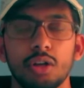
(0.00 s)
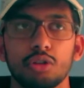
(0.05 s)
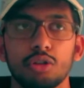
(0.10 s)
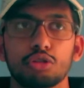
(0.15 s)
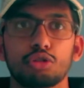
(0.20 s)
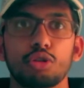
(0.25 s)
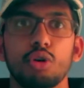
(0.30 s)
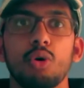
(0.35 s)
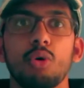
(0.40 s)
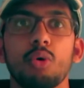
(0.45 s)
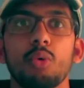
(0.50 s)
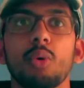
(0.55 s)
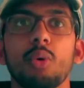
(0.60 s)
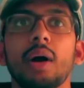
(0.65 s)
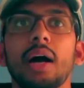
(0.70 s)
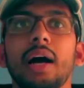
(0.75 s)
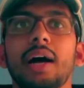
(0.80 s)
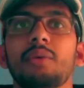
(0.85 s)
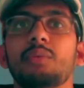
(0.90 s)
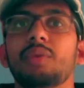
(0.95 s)
So
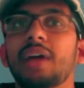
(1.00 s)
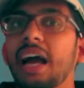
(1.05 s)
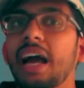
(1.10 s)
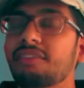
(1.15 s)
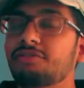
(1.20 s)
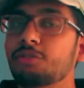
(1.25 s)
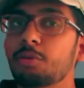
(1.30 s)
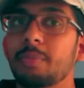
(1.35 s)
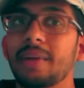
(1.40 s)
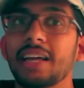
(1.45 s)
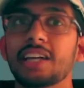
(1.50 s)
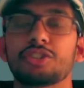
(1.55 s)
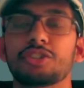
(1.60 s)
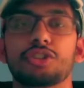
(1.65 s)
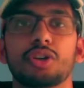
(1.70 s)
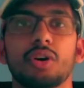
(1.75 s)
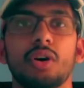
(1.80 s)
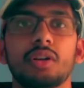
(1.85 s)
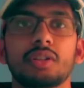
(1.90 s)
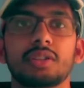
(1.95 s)
we have to make
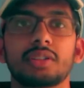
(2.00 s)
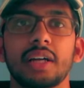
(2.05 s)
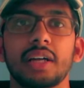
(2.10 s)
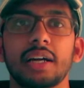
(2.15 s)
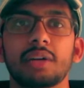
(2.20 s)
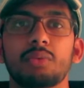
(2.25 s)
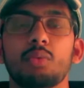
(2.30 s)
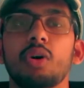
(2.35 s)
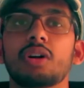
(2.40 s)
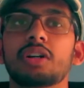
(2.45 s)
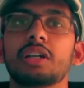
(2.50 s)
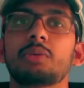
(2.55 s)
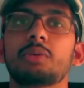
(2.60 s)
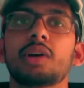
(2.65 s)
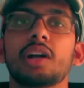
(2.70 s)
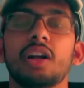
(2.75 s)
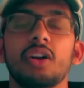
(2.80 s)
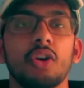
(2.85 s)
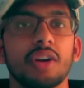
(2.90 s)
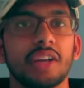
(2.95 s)
sure that whatever
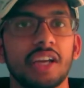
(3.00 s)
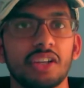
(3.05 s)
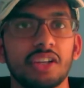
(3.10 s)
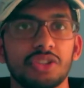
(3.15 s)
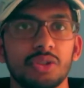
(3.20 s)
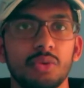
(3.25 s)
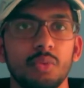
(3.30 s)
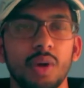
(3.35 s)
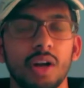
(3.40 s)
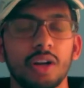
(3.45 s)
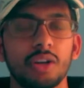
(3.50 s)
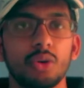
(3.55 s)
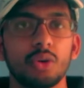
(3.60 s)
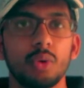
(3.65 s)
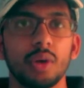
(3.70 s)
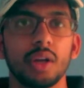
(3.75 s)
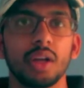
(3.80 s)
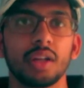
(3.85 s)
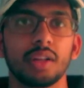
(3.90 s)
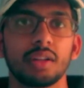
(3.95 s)
allocation we are
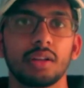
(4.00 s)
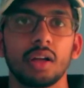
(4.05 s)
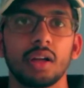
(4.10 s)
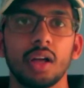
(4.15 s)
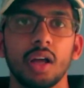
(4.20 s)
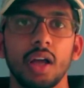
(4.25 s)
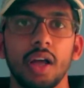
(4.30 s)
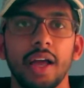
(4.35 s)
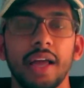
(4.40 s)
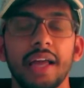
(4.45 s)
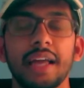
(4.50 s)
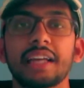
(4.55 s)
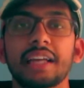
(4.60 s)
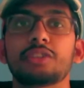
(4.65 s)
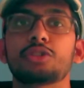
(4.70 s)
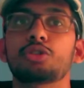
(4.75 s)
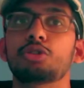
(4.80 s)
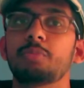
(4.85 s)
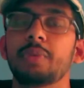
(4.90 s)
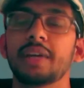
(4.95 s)
doing
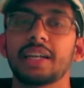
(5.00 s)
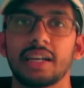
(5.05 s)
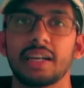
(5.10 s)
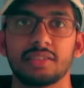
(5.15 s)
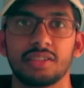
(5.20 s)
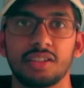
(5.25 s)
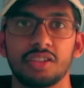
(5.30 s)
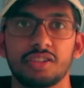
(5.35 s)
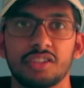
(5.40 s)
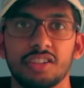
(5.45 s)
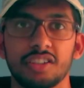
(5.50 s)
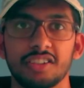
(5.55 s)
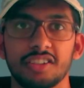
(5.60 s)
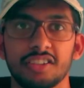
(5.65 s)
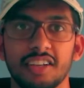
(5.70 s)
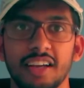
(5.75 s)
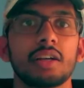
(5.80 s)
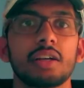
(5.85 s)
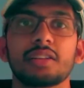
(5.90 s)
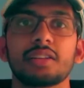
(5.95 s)
should be
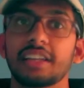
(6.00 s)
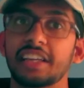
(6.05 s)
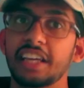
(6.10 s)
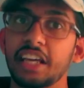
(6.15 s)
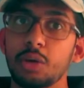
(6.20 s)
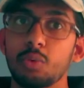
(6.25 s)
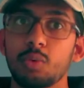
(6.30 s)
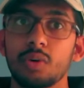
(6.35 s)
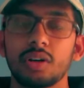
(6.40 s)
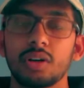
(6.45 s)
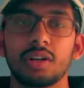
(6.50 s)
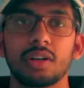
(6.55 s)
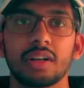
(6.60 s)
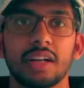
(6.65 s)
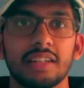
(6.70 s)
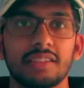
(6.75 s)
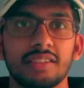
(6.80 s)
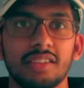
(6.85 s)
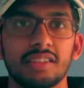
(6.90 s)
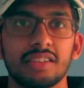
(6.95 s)
consistent. The keyword
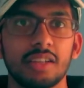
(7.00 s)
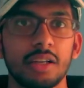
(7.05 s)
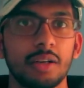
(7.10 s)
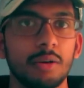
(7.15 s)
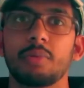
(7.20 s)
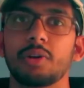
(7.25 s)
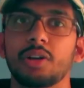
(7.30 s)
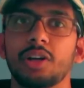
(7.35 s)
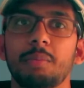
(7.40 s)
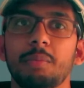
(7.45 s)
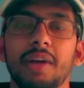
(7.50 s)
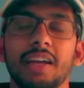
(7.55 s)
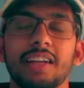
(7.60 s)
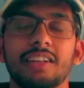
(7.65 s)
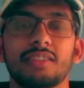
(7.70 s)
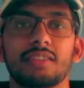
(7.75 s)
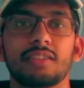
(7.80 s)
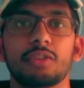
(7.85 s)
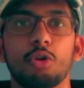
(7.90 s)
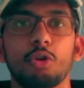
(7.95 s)
consistent,
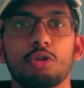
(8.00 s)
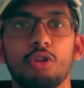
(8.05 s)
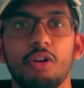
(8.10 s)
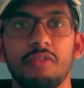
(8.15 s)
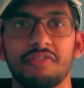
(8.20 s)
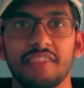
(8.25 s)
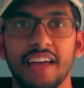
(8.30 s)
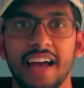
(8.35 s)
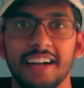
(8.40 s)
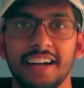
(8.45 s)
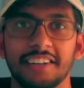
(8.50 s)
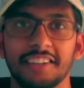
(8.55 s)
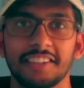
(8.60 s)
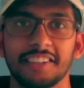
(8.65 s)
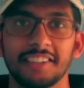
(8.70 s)
make note of that.